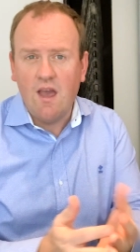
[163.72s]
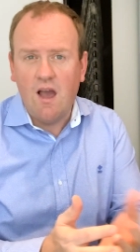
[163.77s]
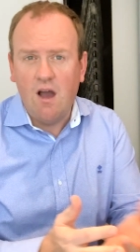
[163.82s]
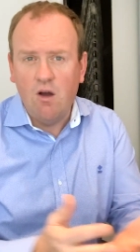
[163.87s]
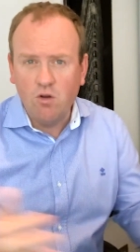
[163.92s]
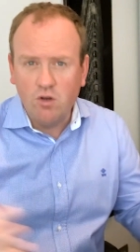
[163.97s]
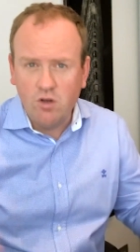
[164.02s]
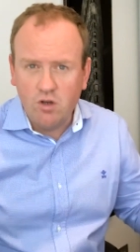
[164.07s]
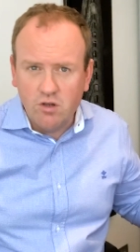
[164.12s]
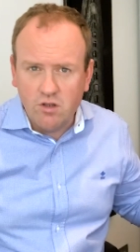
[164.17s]

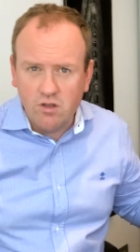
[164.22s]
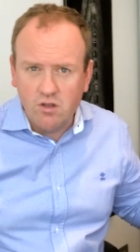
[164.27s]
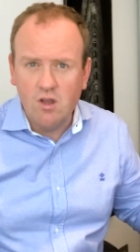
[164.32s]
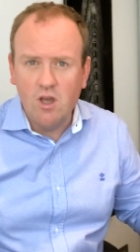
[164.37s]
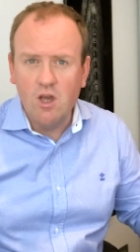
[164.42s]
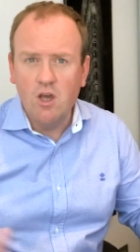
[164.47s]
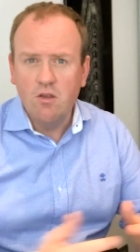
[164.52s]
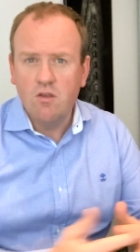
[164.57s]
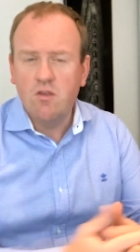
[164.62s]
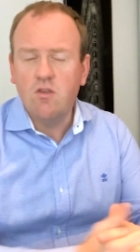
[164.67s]
how
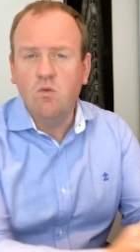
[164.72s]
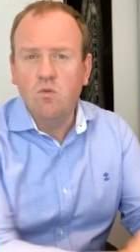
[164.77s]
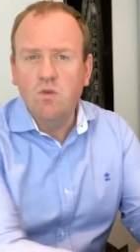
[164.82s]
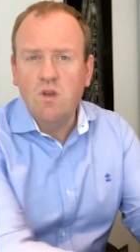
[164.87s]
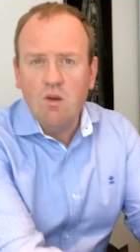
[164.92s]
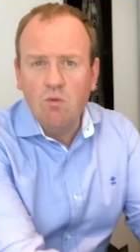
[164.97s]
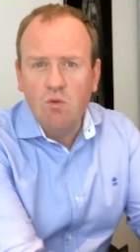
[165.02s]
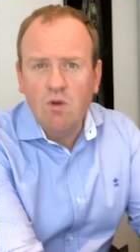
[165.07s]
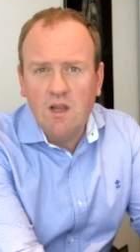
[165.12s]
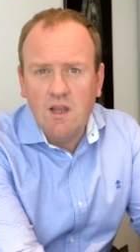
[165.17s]
good
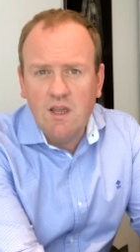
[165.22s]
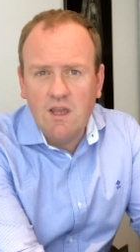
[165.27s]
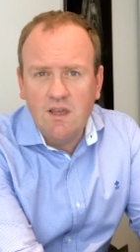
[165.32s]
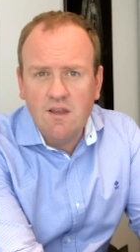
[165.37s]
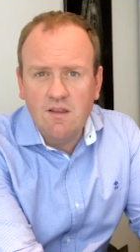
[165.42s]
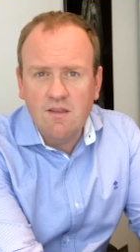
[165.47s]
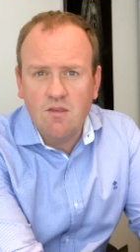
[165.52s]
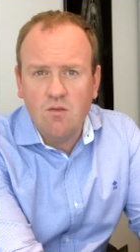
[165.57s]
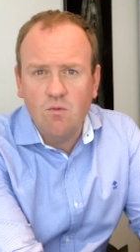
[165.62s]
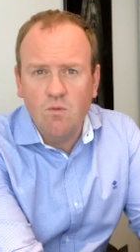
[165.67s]
Sony really
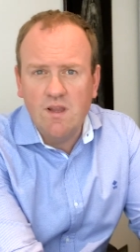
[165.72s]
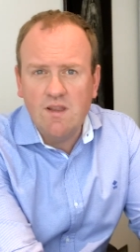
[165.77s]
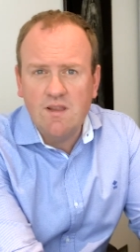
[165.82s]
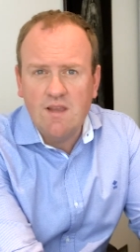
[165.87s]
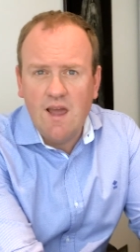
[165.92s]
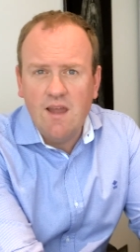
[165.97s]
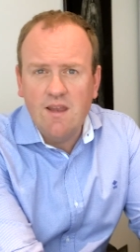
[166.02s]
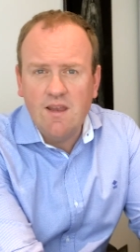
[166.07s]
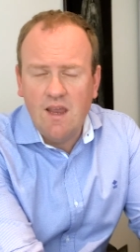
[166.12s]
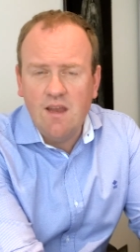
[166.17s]
is with
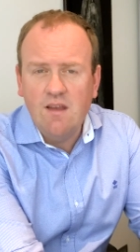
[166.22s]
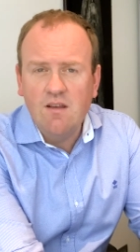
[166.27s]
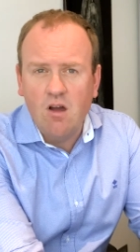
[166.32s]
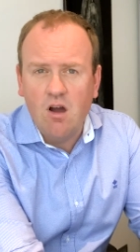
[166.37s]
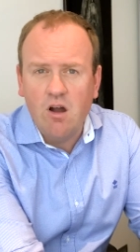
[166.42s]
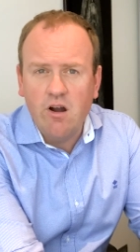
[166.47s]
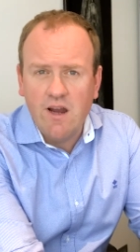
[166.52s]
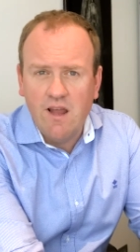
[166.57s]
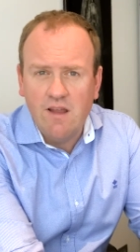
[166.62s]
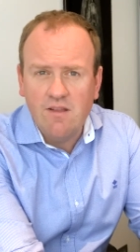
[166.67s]
that
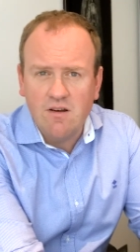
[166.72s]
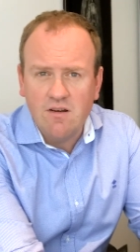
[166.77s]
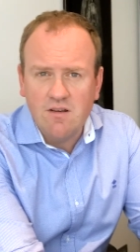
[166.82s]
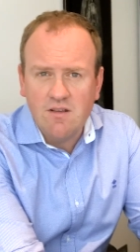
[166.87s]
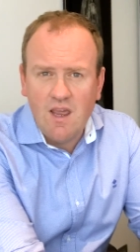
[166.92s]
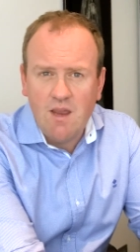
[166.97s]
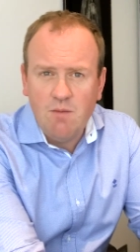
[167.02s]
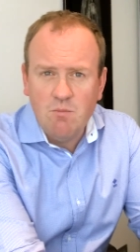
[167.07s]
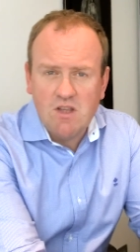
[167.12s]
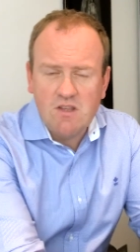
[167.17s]
in-car
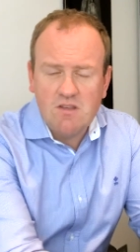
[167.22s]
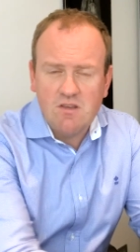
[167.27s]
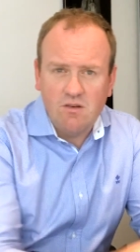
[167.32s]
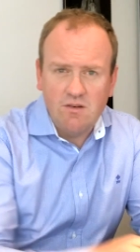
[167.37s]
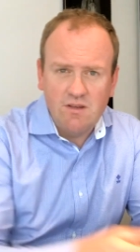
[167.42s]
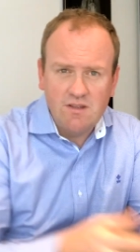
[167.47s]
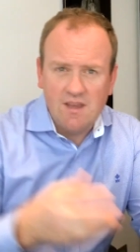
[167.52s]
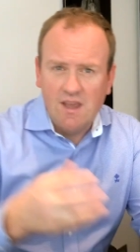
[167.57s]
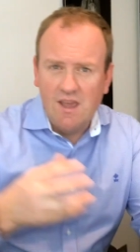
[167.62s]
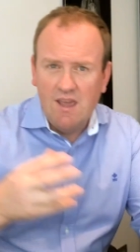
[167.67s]
entertainment.
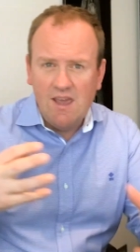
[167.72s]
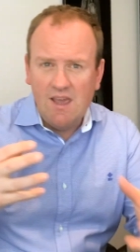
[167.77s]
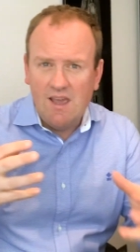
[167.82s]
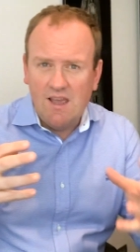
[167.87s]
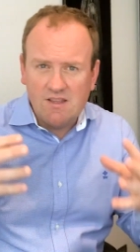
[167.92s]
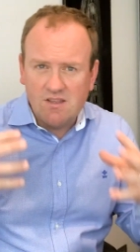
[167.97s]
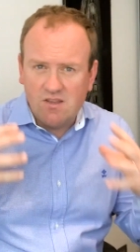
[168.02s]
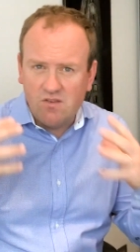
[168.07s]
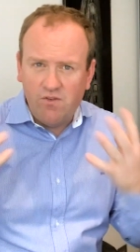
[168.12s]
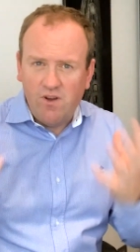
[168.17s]
So it's,
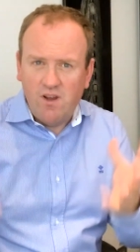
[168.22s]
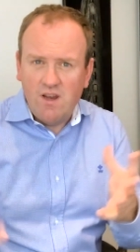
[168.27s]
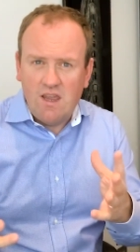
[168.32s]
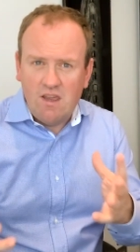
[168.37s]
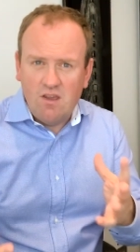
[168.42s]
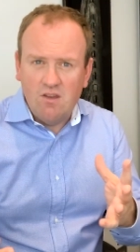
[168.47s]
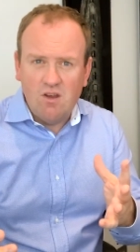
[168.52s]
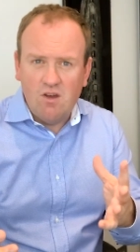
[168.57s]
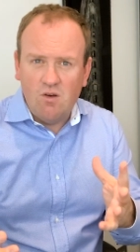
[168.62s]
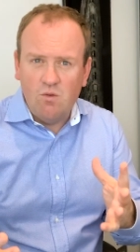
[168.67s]
it's
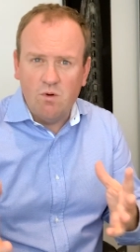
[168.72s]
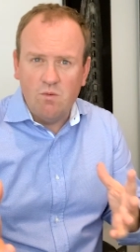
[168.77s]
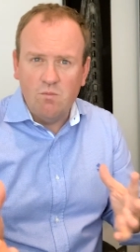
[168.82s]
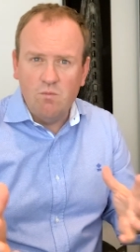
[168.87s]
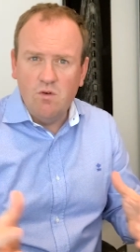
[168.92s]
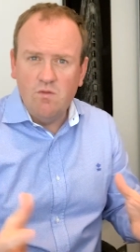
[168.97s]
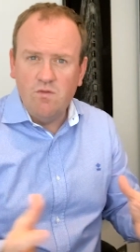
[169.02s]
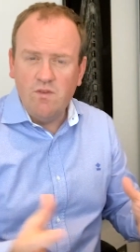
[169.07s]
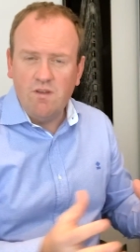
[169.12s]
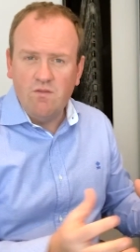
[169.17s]
funny, you know, we're
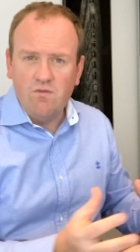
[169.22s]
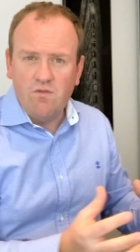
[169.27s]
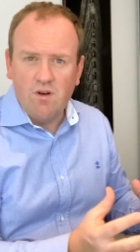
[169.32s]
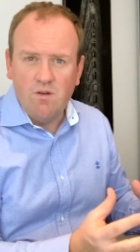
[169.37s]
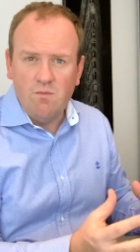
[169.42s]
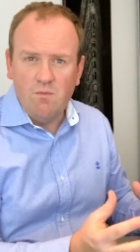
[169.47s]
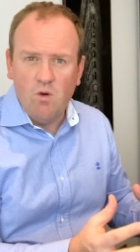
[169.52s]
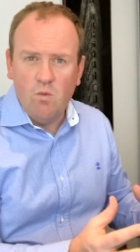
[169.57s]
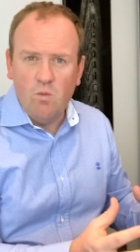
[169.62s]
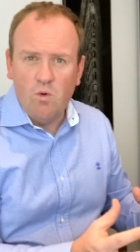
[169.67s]
moving
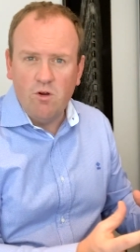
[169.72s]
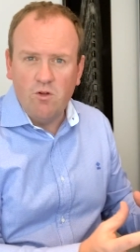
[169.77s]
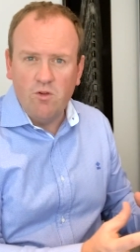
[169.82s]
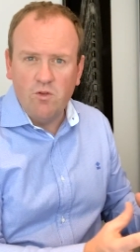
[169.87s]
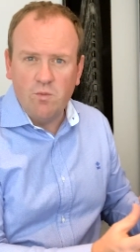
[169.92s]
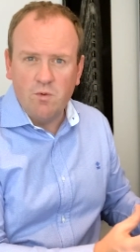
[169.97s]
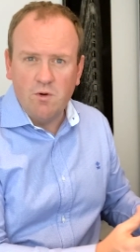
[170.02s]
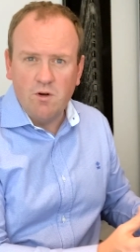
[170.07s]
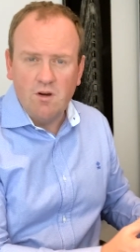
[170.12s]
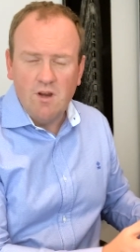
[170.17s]
from a
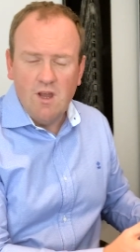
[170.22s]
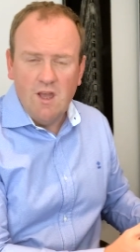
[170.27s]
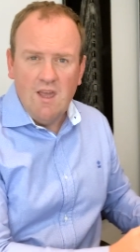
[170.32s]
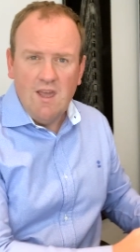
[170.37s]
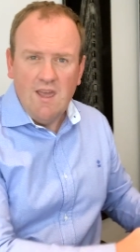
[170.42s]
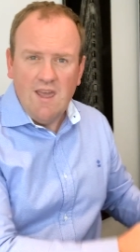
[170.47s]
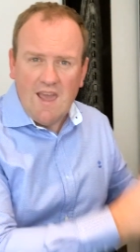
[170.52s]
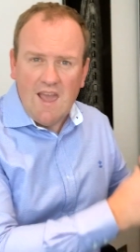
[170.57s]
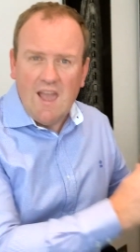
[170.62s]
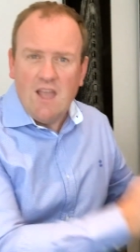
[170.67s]
world where
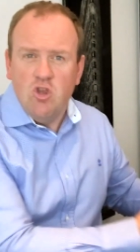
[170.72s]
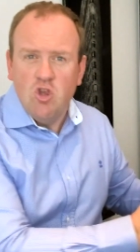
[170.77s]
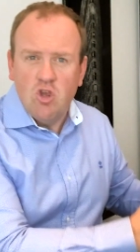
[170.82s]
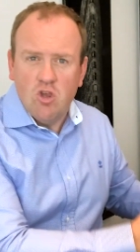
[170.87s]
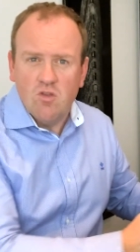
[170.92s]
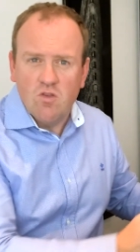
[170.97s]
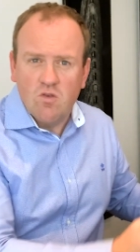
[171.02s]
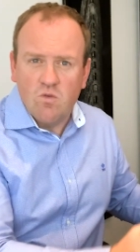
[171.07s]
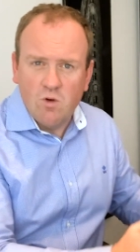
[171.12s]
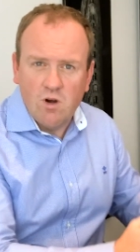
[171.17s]

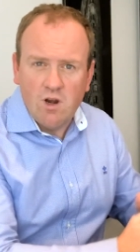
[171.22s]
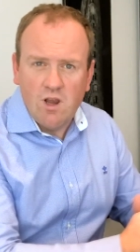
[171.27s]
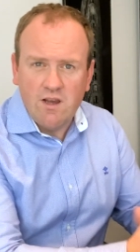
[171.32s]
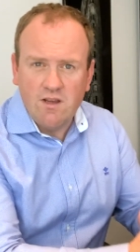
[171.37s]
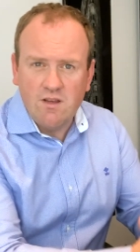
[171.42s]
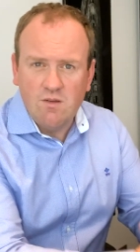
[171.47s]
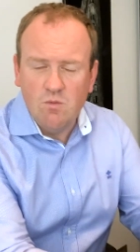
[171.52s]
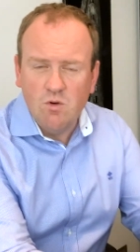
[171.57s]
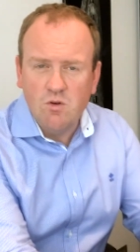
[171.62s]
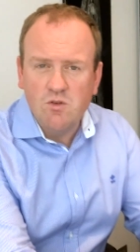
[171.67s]
engines were
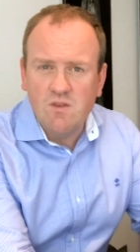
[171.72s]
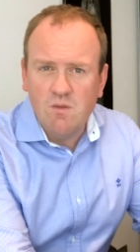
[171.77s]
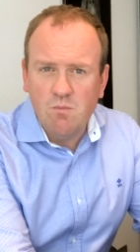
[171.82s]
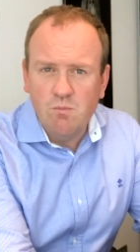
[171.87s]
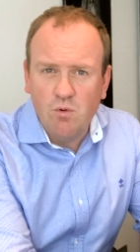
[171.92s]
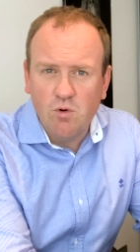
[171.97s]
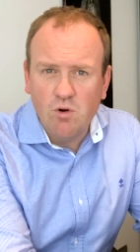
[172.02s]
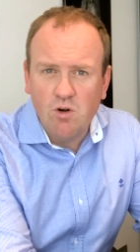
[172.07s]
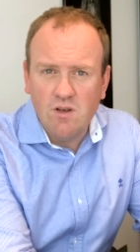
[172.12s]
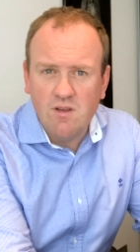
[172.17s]
like the most
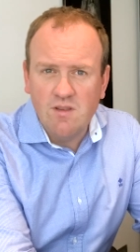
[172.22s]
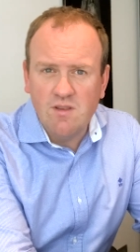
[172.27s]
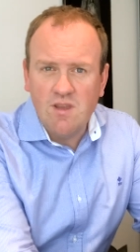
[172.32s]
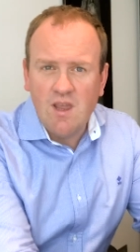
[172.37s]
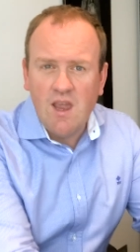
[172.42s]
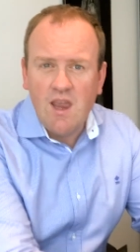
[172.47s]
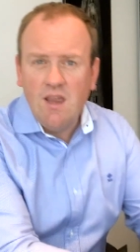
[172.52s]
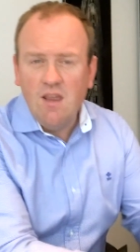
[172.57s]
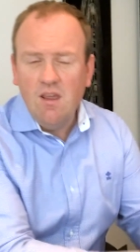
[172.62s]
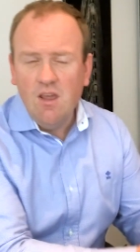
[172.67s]
important
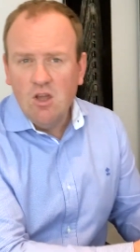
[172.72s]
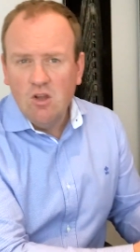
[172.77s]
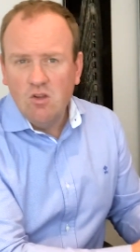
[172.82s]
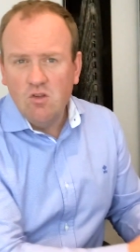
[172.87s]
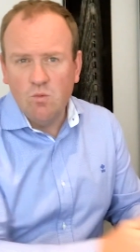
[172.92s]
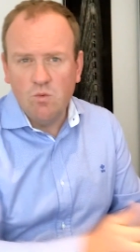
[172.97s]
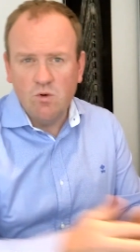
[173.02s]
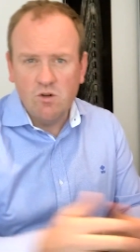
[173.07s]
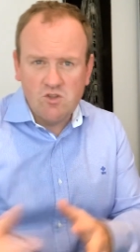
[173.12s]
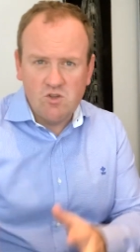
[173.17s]
thing
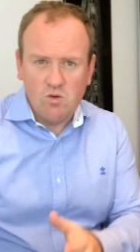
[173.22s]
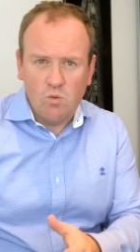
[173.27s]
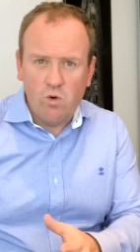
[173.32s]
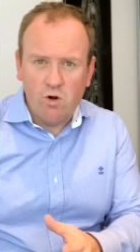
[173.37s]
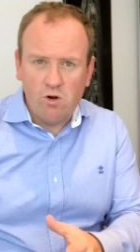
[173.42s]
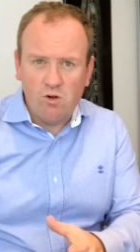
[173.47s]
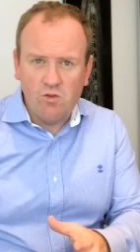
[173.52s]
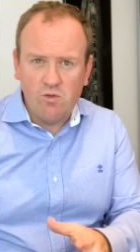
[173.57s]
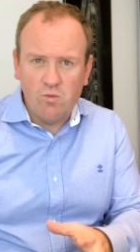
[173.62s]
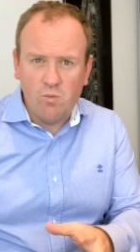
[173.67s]
towards a
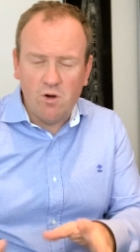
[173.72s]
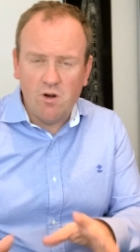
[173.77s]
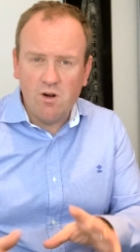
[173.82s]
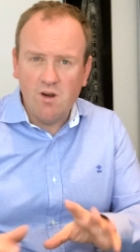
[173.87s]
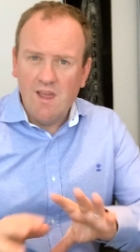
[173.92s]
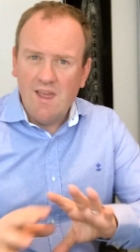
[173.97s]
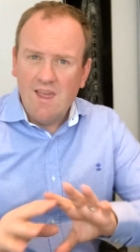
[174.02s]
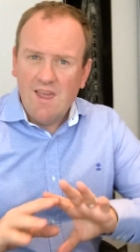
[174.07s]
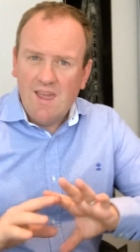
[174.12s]
world where